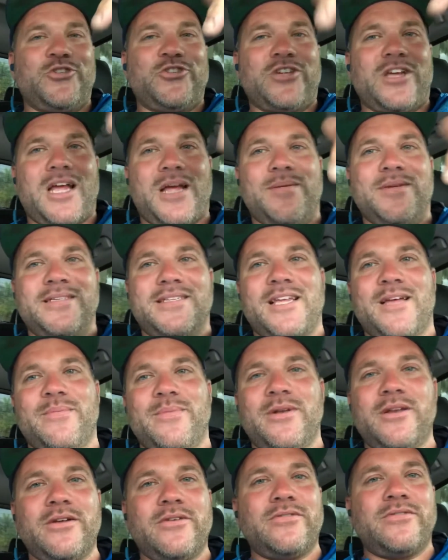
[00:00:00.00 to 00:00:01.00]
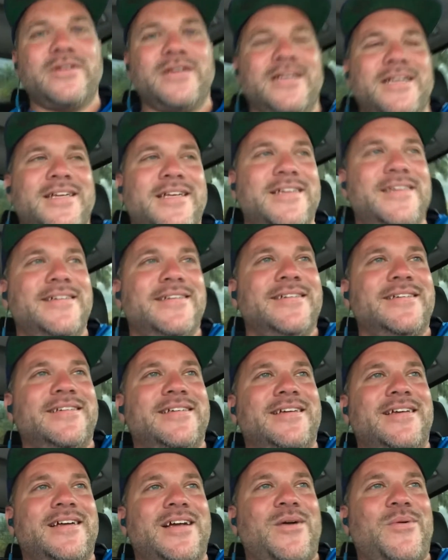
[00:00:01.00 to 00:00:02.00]
your comments down below.
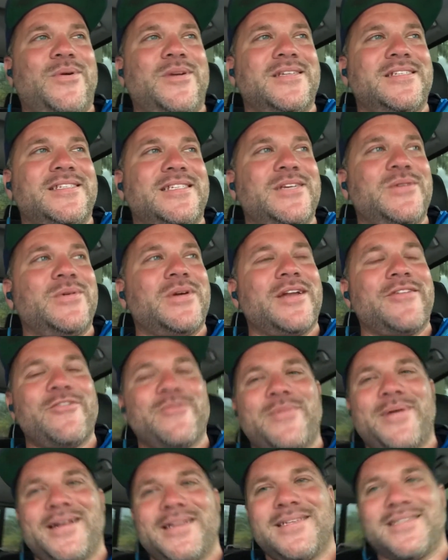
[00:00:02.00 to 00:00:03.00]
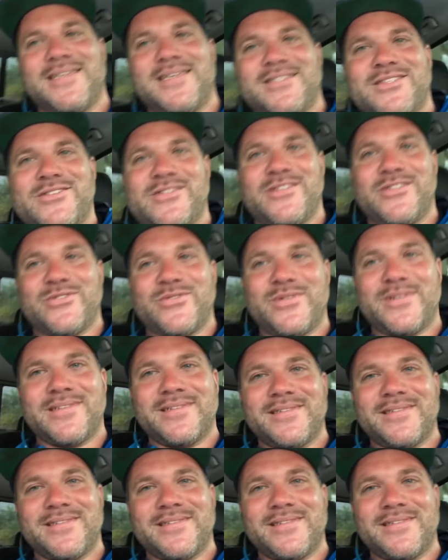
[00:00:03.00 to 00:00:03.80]
I want to see what everybody says on this one.